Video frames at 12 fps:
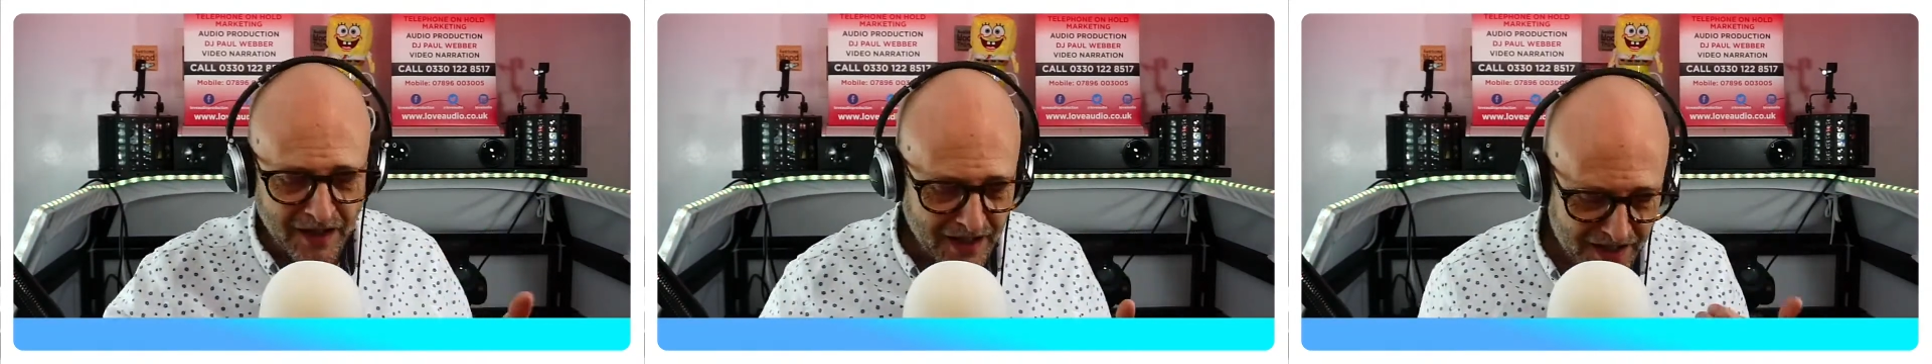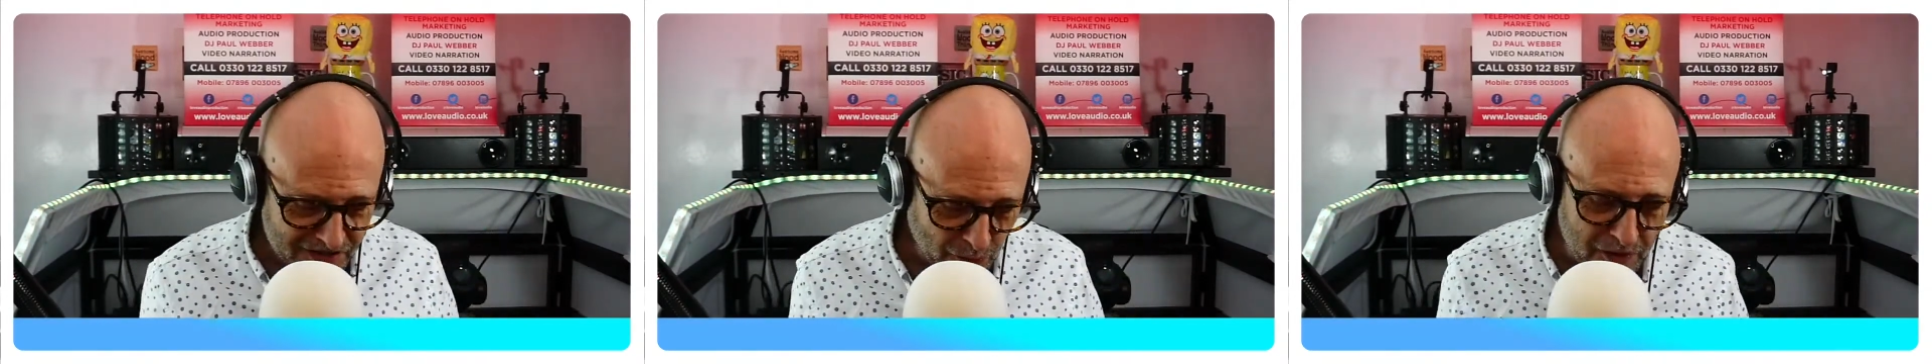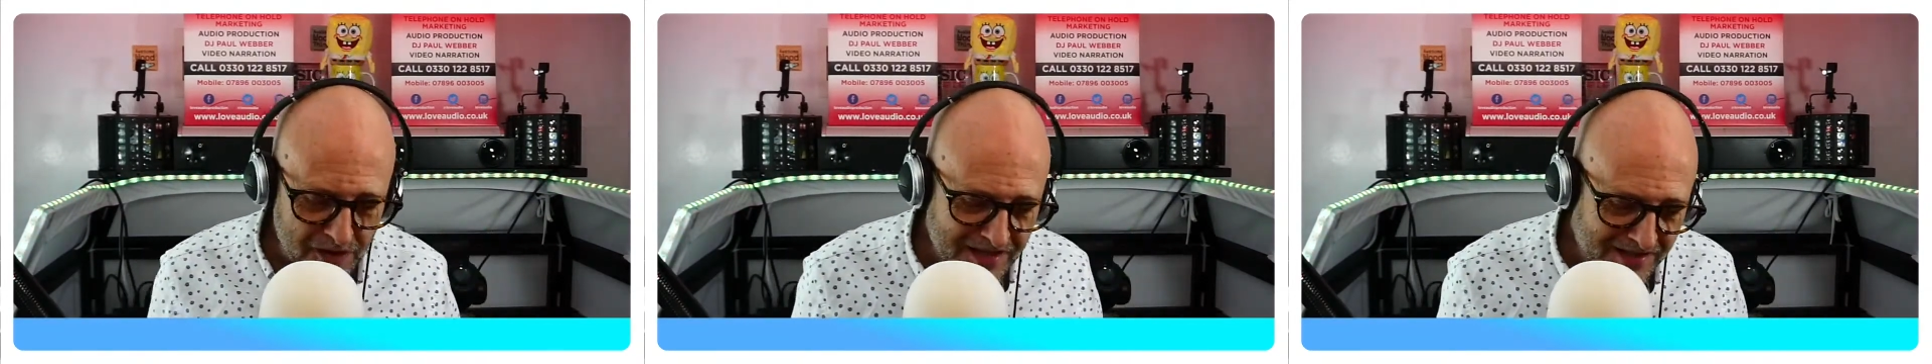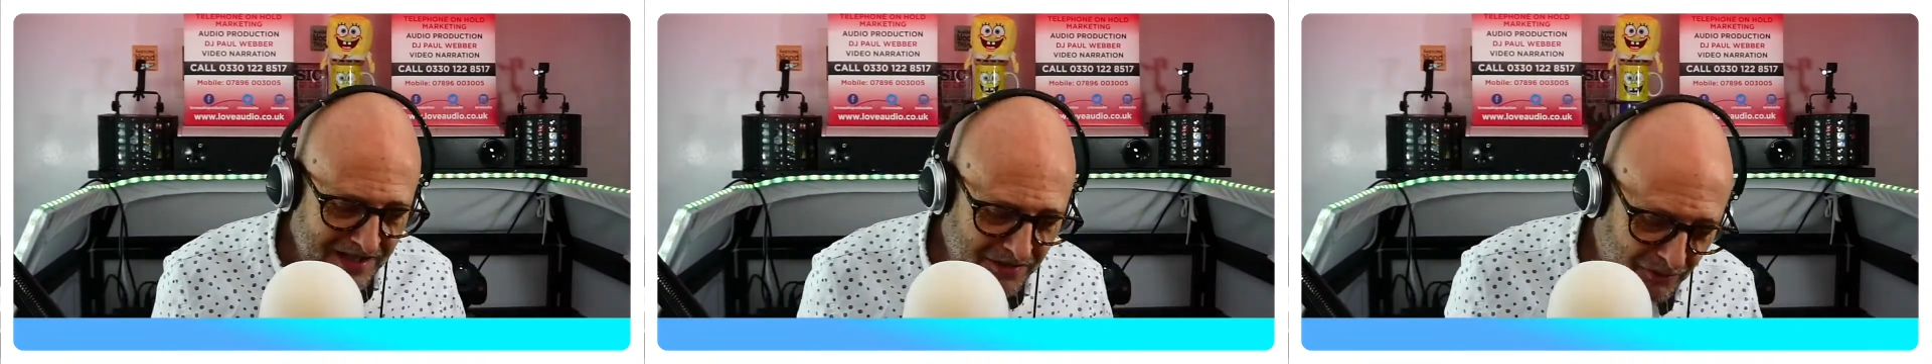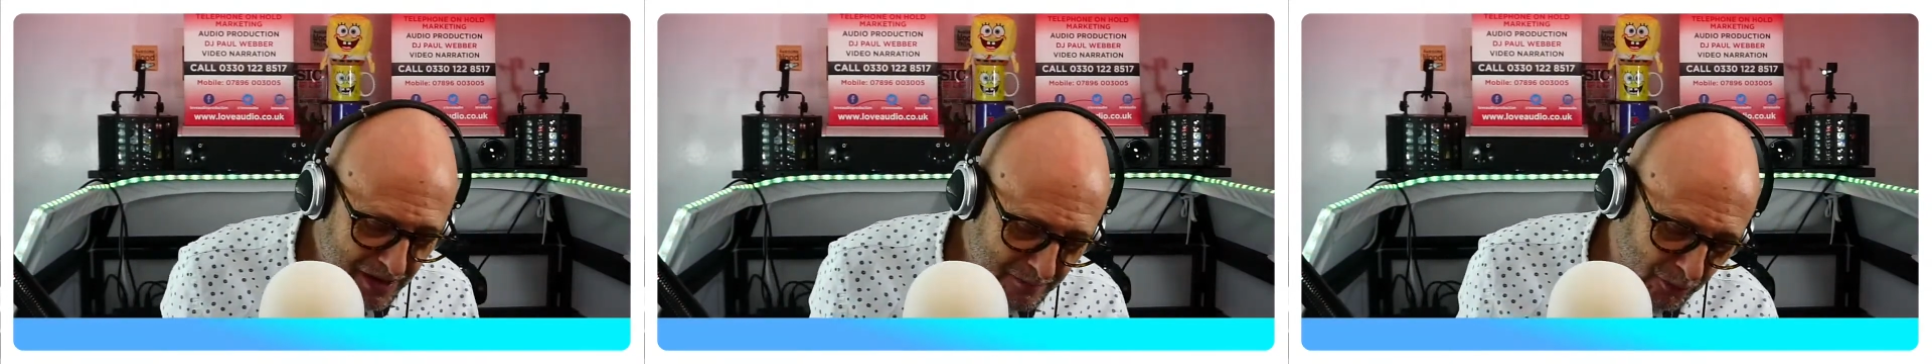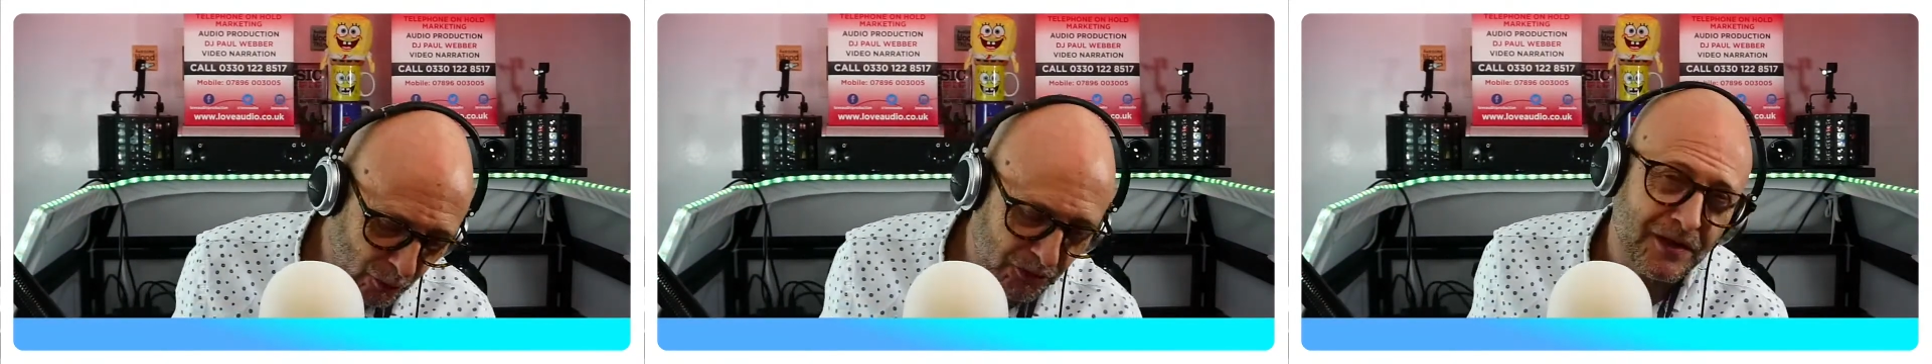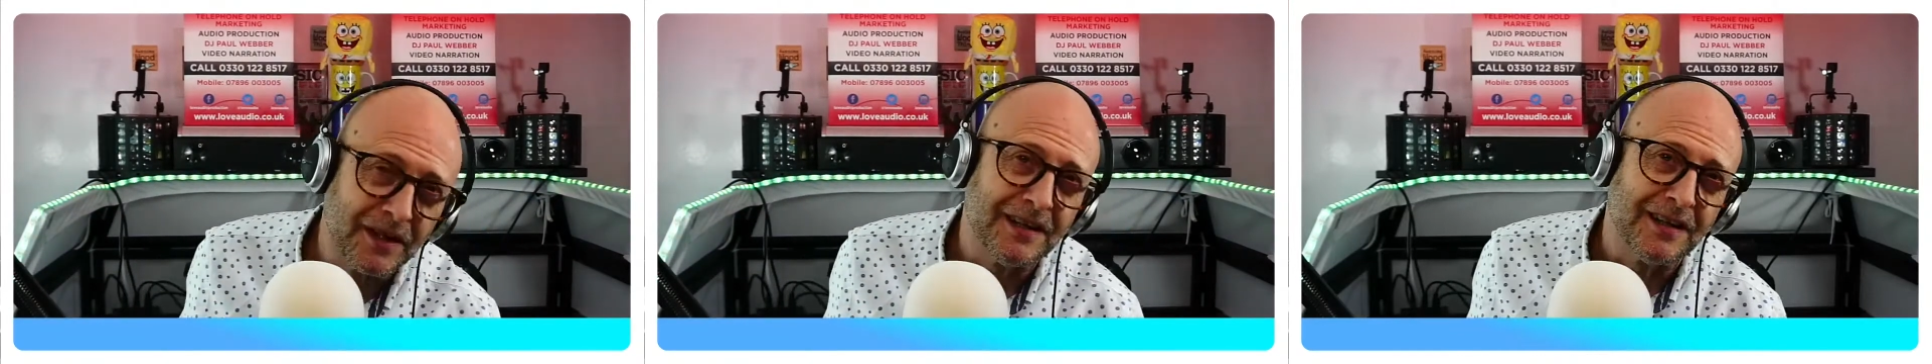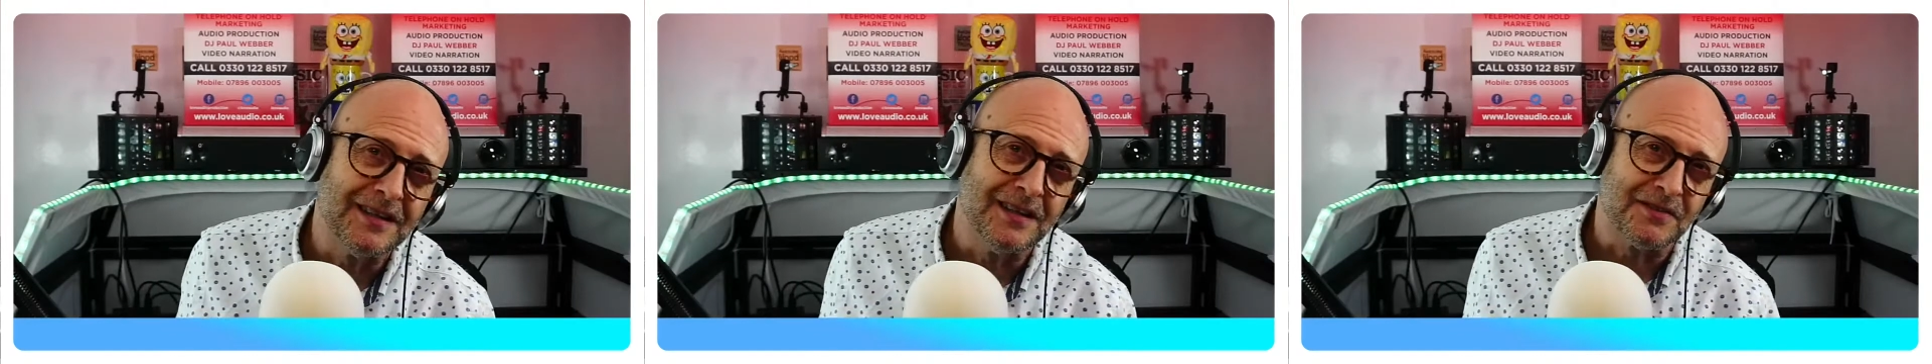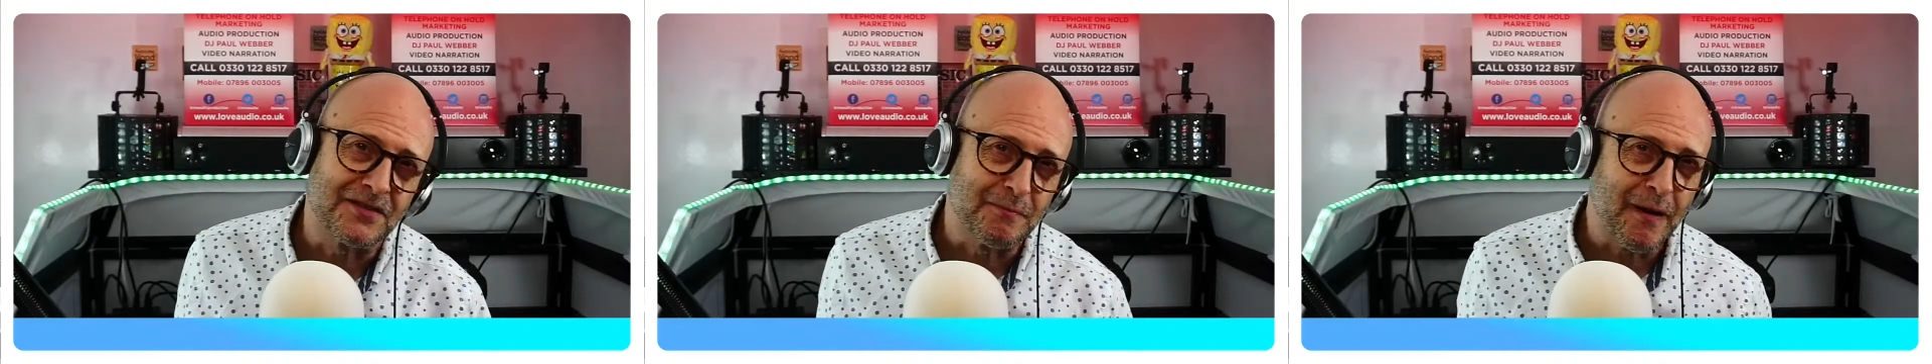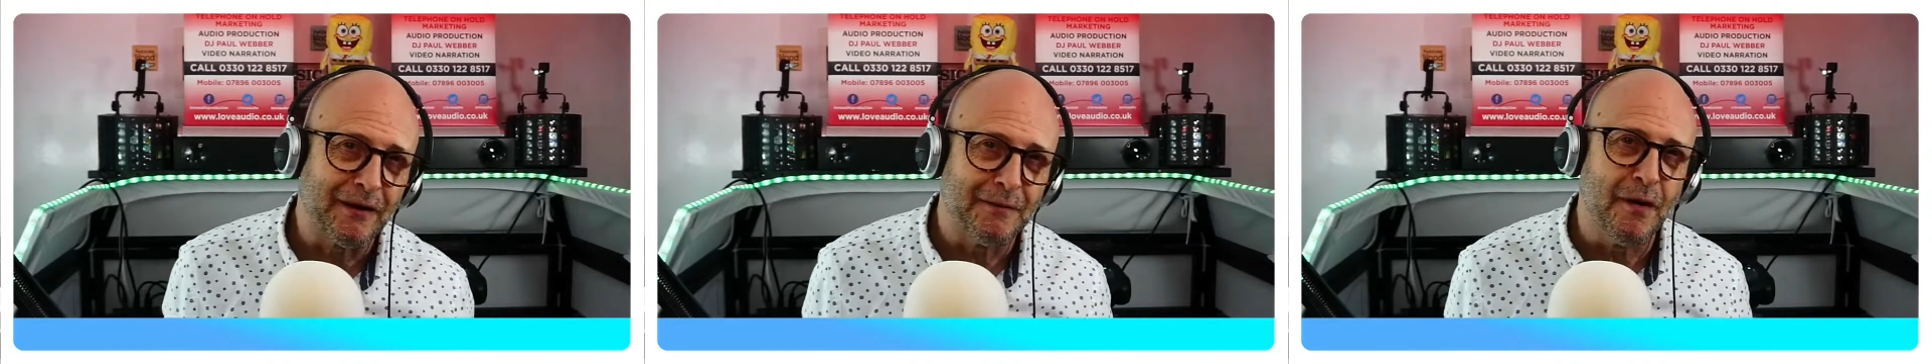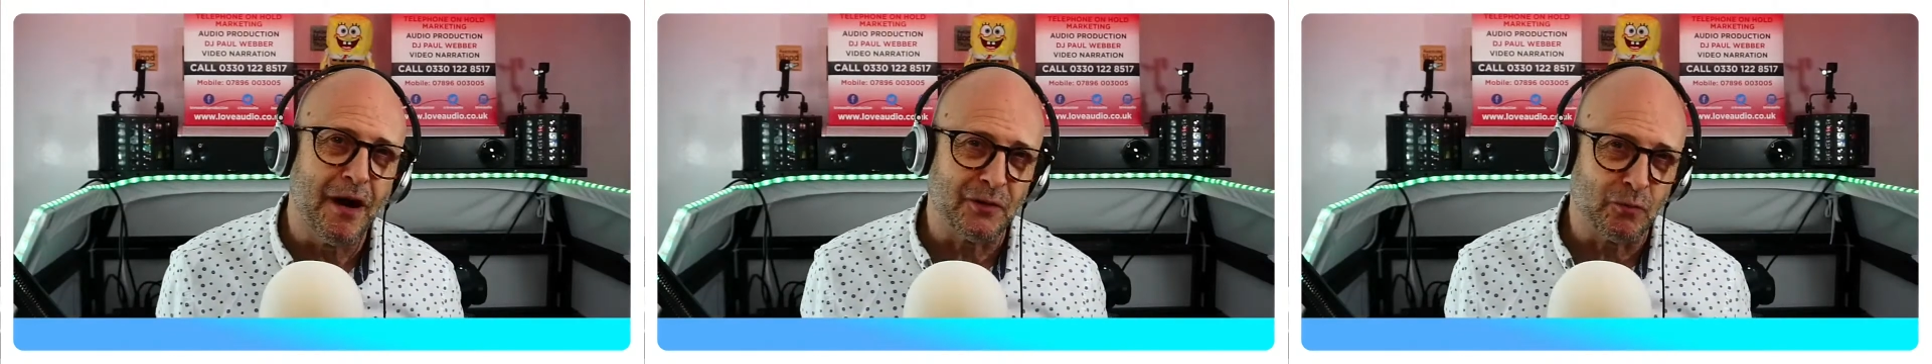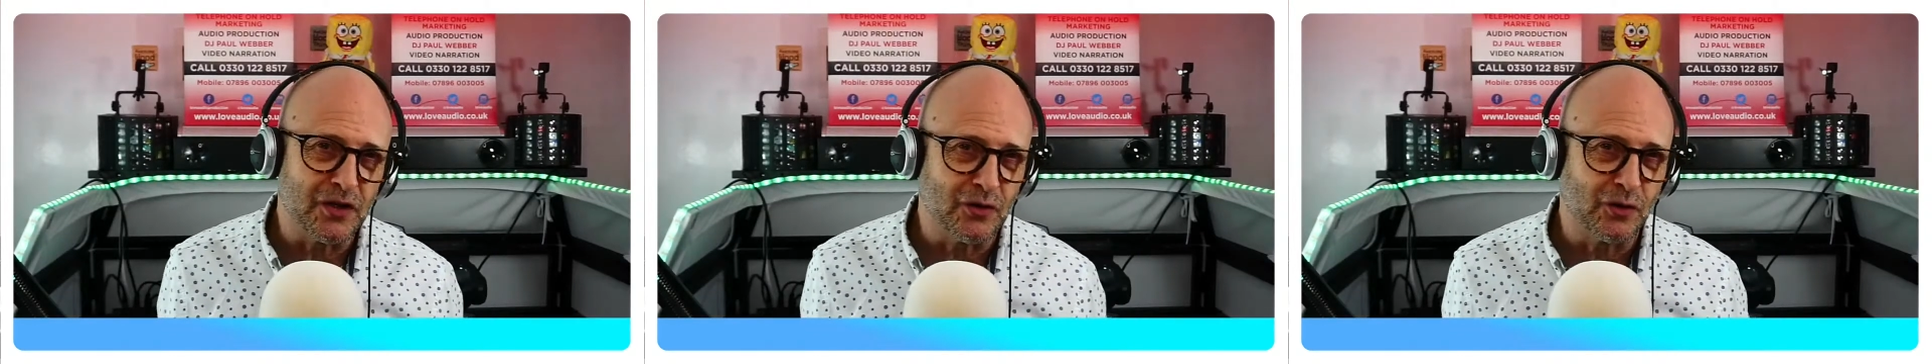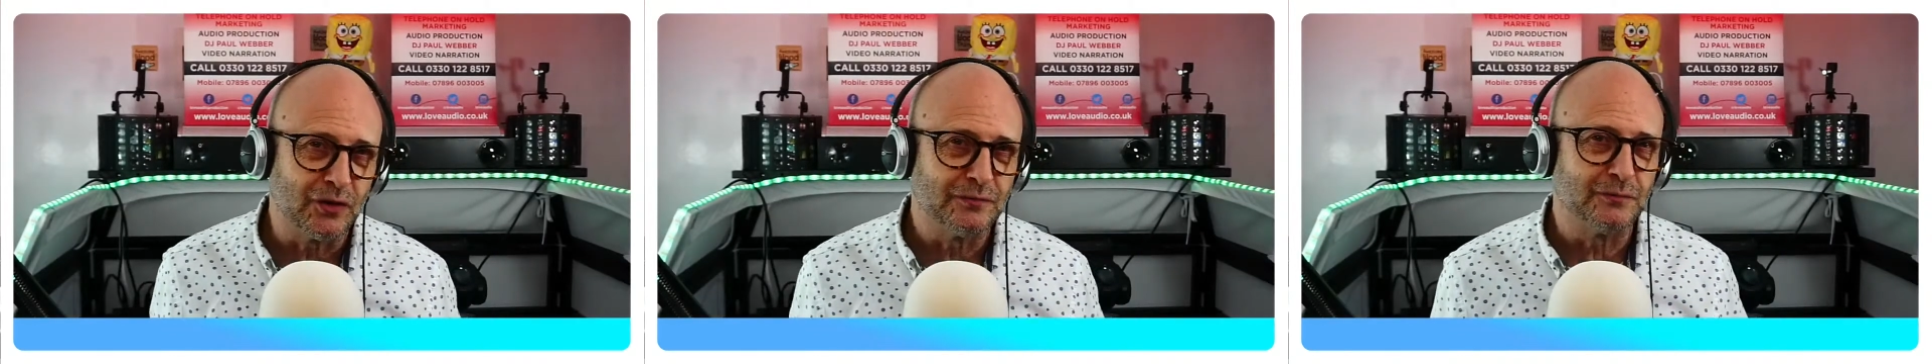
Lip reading: So all of these things are really important, to bear in mind when you're